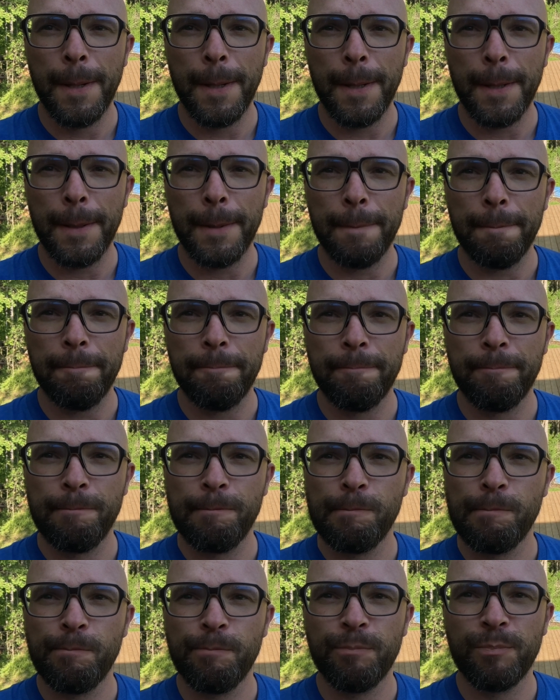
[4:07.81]
Um,
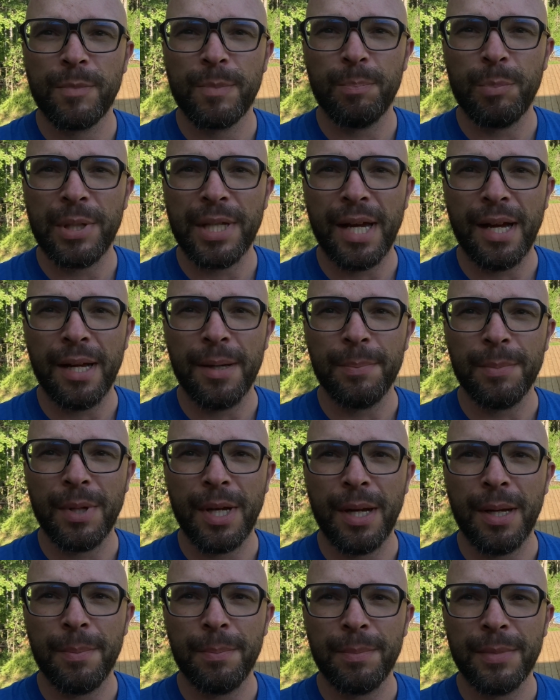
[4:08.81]
but yeah, I'm,
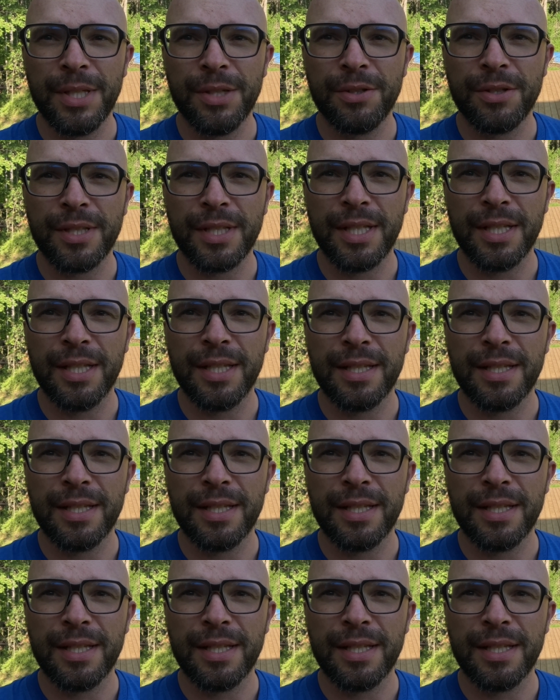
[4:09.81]
I'm interested